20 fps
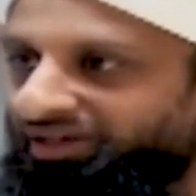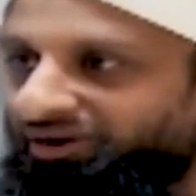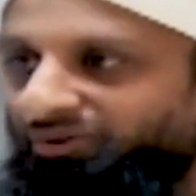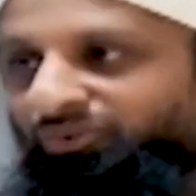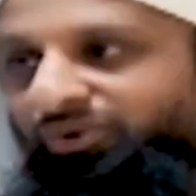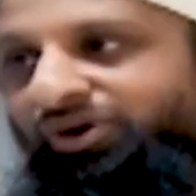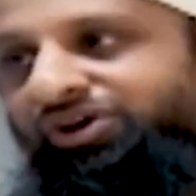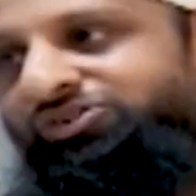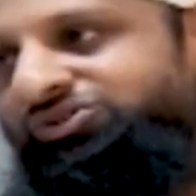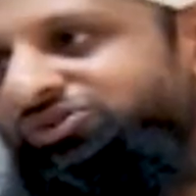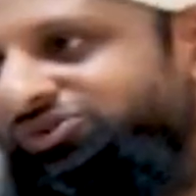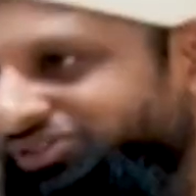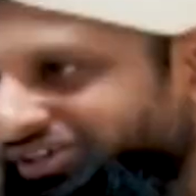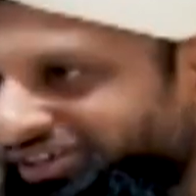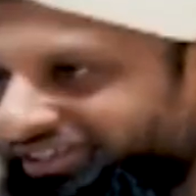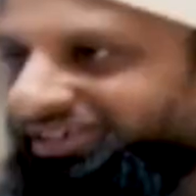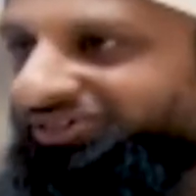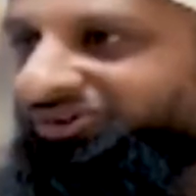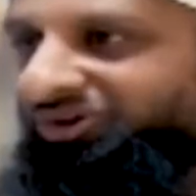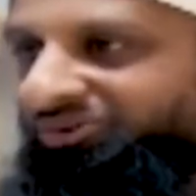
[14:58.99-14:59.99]
Wow. Where do you
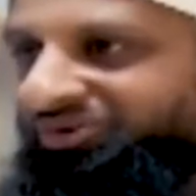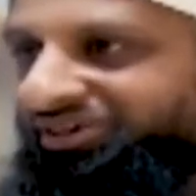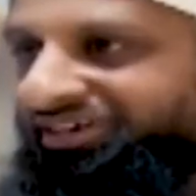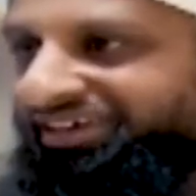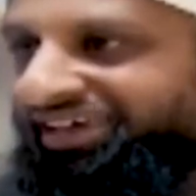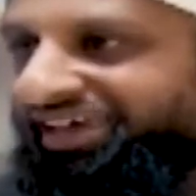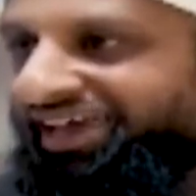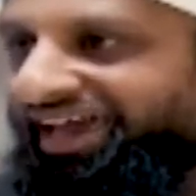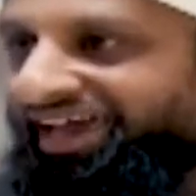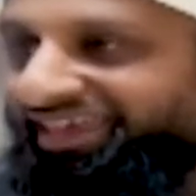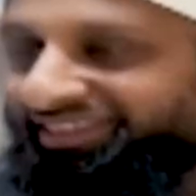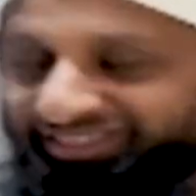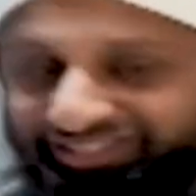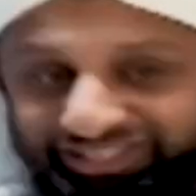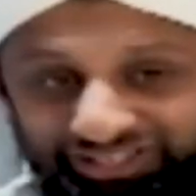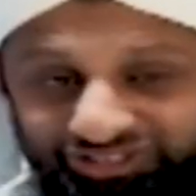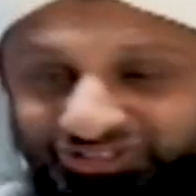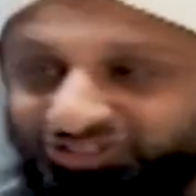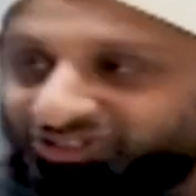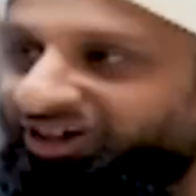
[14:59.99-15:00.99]
think they're going? At
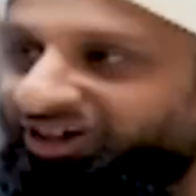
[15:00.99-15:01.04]
this